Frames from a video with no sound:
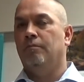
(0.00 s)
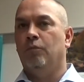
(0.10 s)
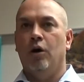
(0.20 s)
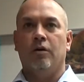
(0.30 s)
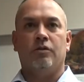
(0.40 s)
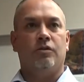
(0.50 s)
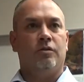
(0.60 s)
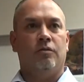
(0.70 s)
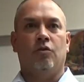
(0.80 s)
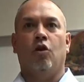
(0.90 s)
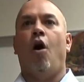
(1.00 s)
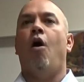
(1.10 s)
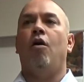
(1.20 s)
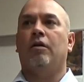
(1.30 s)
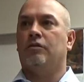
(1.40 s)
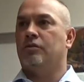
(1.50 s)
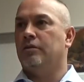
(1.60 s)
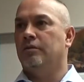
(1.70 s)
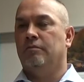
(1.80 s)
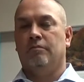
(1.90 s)
books, logs,
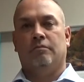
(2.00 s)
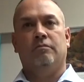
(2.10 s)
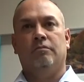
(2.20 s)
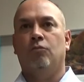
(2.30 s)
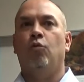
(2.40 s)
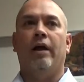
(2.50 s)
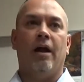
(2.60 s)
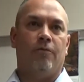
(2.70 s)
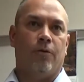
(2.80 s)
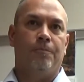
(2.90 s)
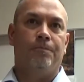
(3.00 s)
whatever.